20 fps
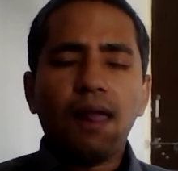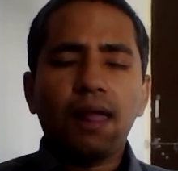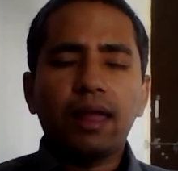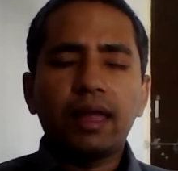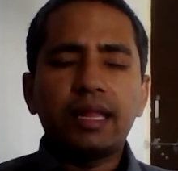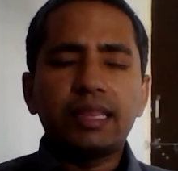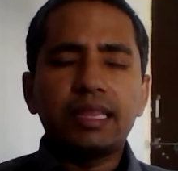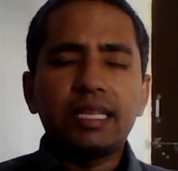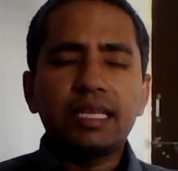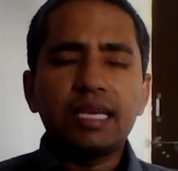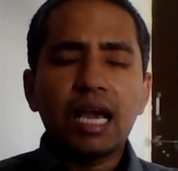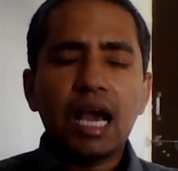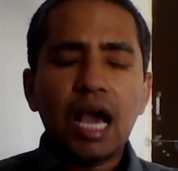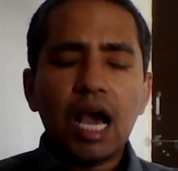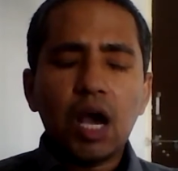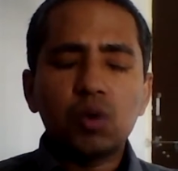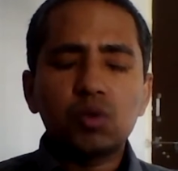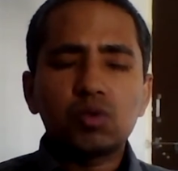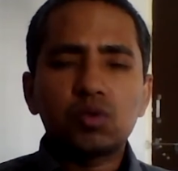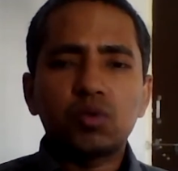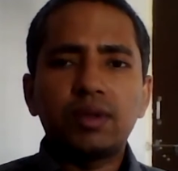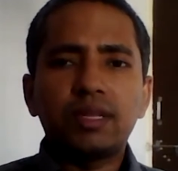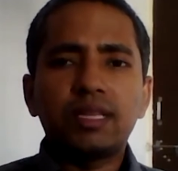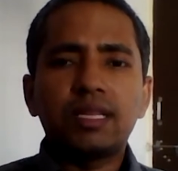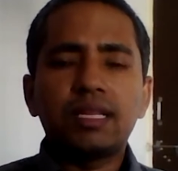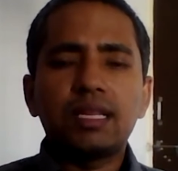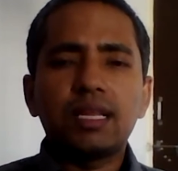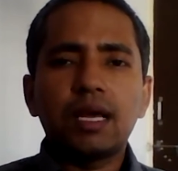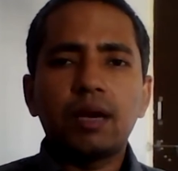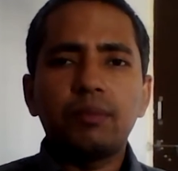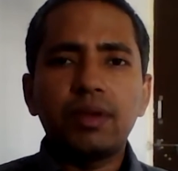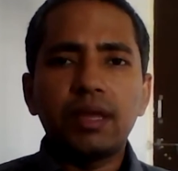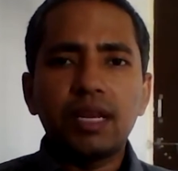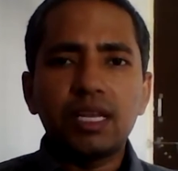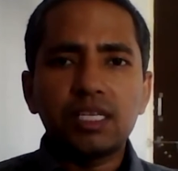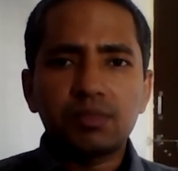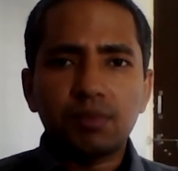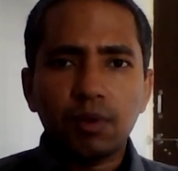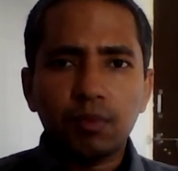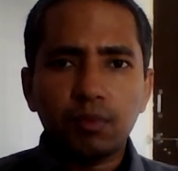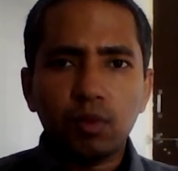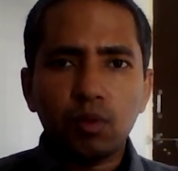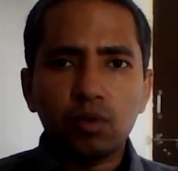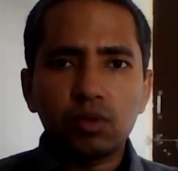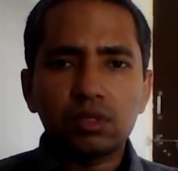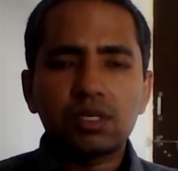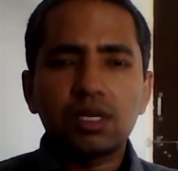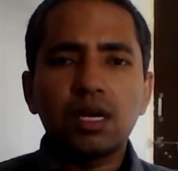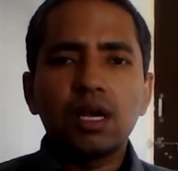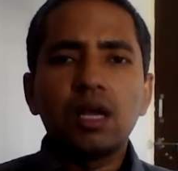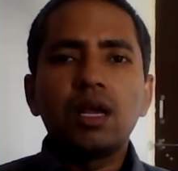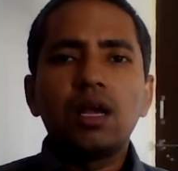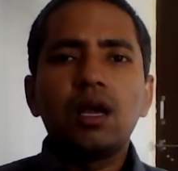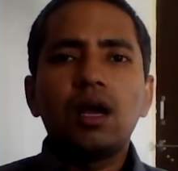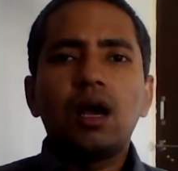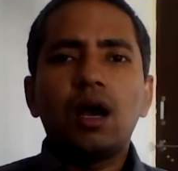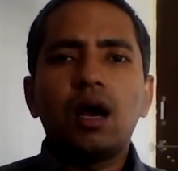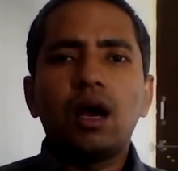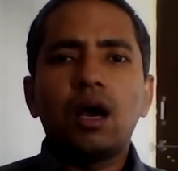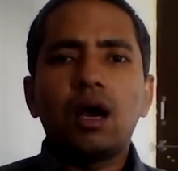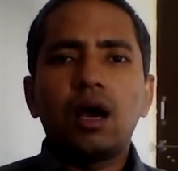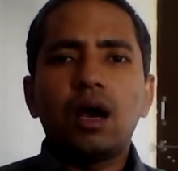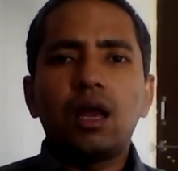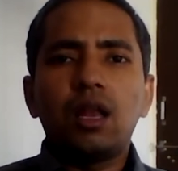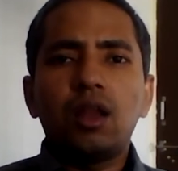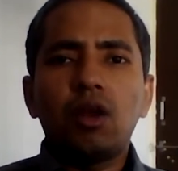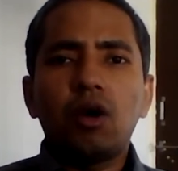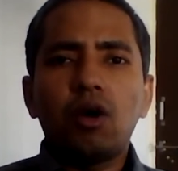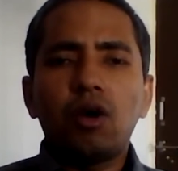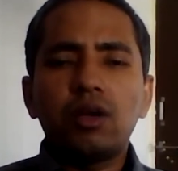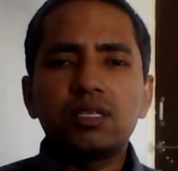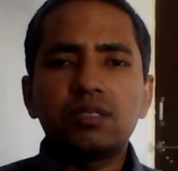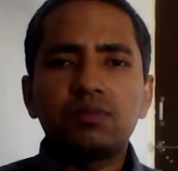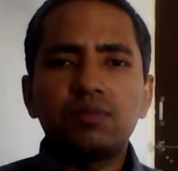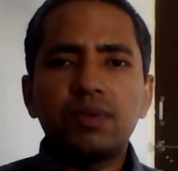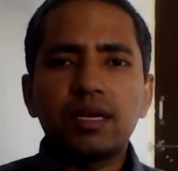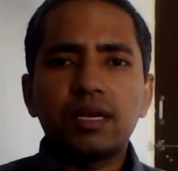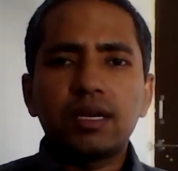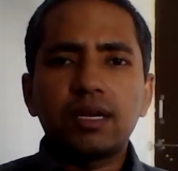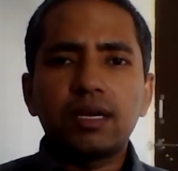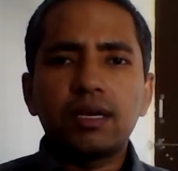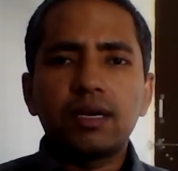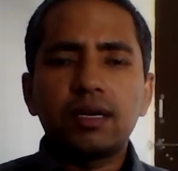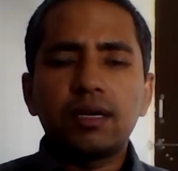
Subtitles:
in the house when a bill is proposed, a law is being